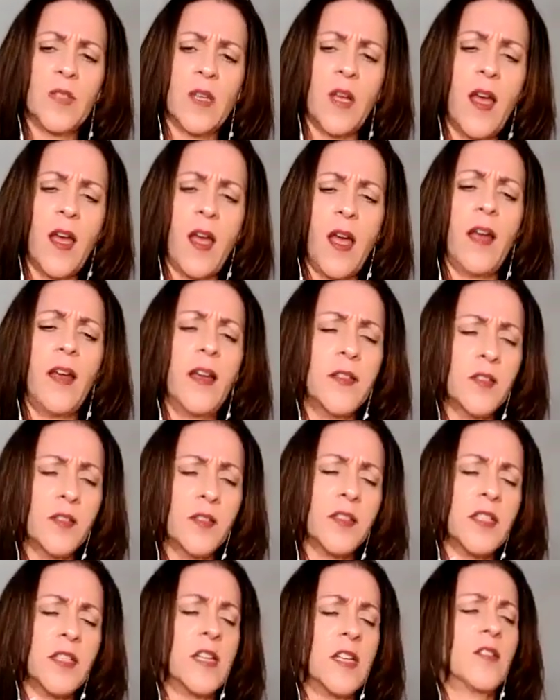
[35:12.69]
I
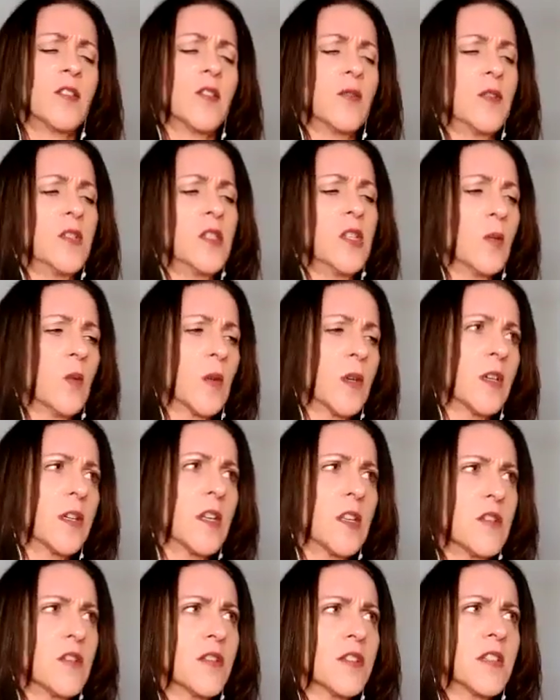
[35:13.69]
understand doing your work
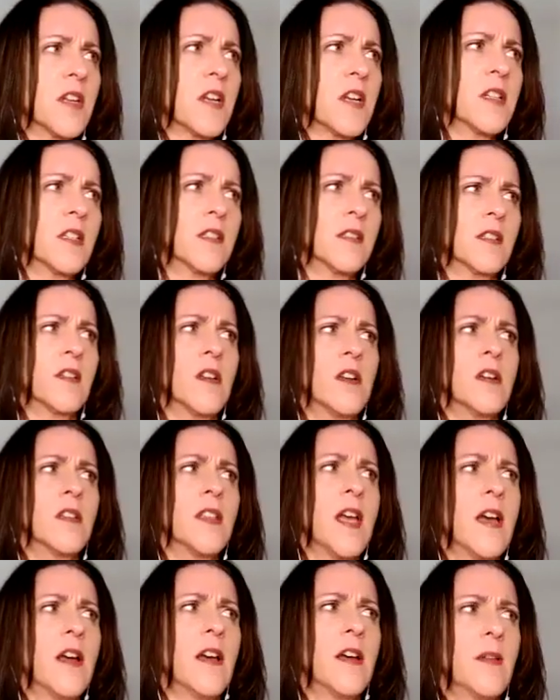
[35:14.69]
and your studies and all
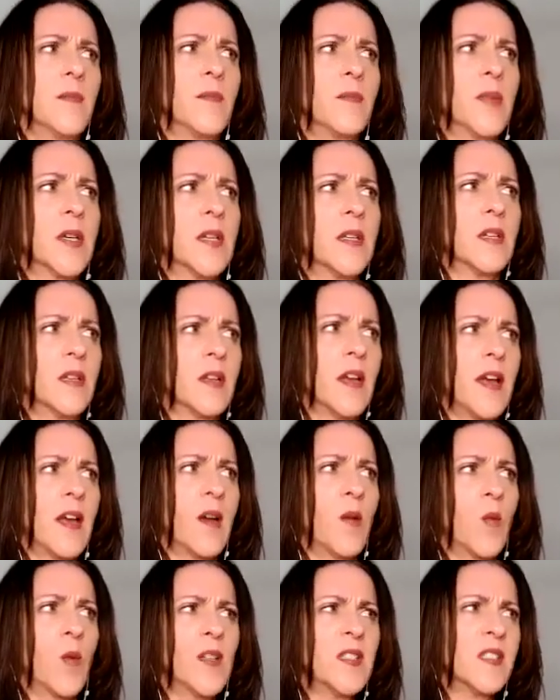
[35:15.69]
that, but
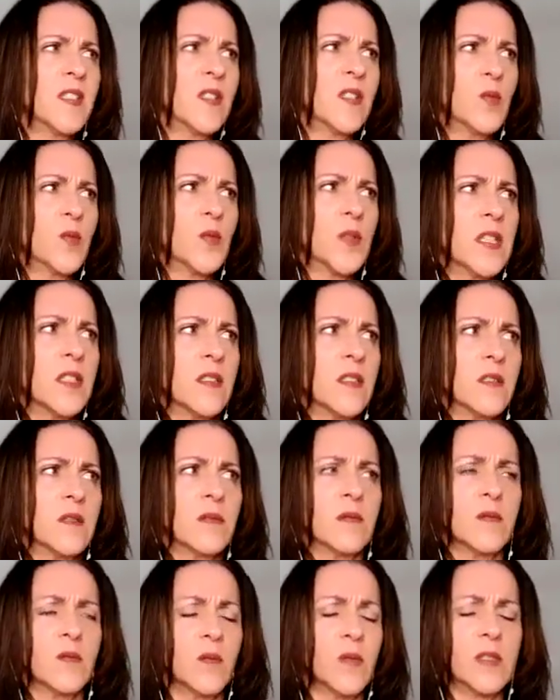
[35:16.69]
what's the real